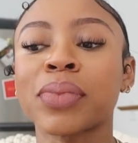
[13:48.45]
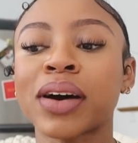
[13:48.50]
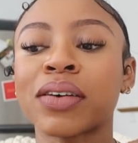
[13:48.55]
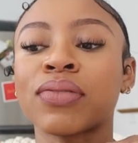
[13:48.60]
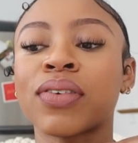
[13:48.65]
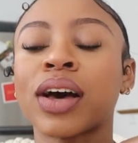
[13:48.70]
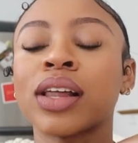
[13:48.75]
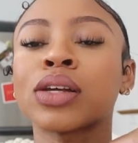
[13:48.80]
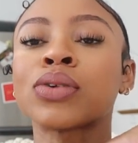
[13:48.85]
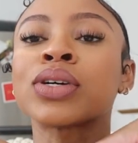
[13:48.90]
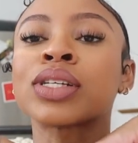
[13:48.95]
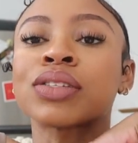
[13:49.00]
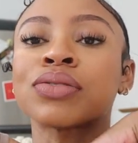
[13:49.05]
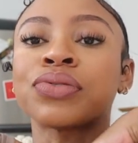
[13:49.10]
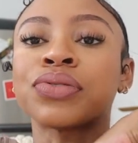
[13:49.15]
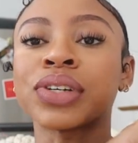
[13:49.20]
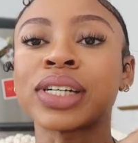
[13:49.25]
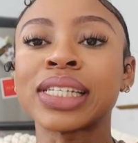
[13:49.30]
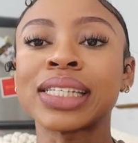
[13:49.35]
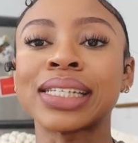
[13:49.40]
my followers
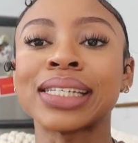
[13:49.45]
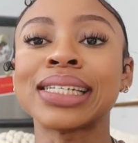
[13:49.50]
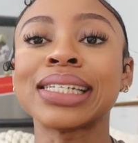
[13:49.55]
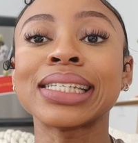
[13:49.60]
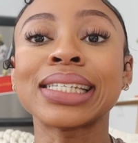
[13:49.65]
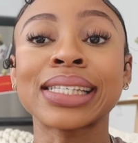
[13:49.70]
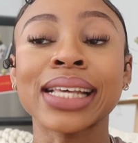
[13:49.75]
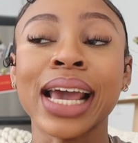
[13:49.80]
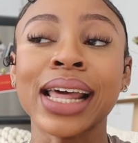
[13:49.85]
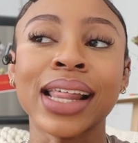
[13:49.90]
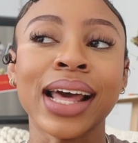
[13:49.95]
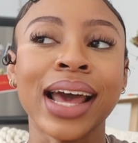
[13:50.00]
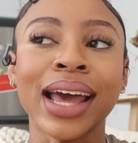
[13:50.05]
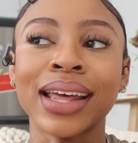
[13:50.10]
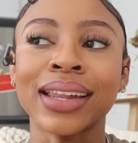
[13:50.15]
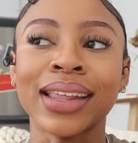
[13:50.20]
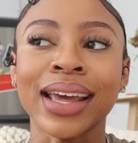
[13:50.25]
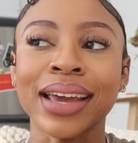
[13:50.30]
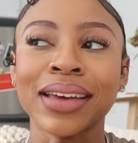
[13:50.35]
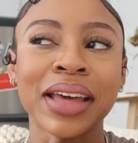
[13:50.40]
and friends did say
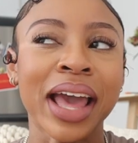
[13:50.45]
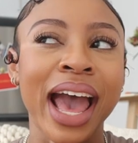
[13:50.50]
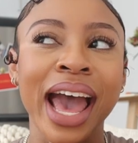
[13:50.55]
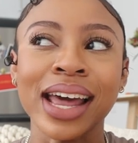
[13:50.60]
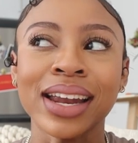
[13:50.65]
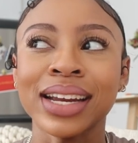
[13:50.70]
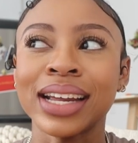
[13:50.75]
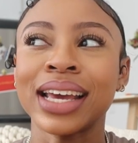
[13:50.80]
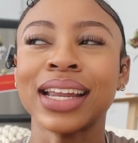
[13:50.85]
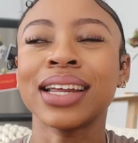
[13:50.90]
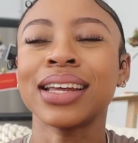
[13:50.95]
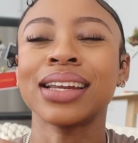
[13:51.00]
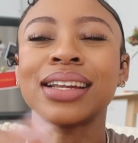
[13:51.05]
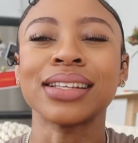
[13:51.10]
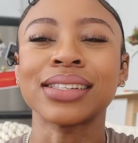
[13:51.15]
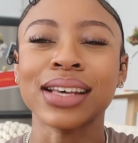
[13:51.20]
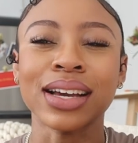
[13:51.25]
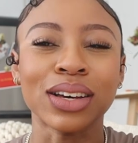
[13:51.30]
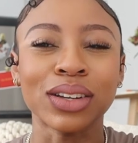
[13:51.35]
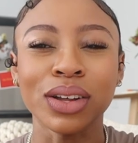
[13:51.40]
that they had it and it
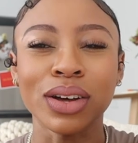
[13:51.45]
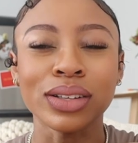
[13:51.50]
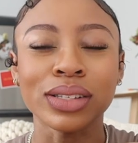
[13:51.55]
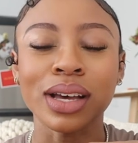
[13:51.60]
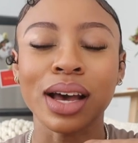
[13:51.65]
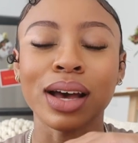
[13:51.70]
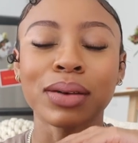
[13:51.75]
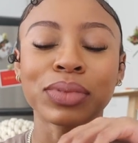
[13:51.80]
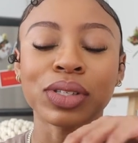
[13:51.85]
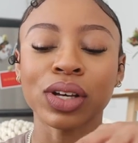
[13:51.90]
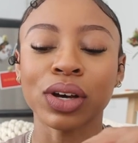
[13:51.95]
didn't take a long time.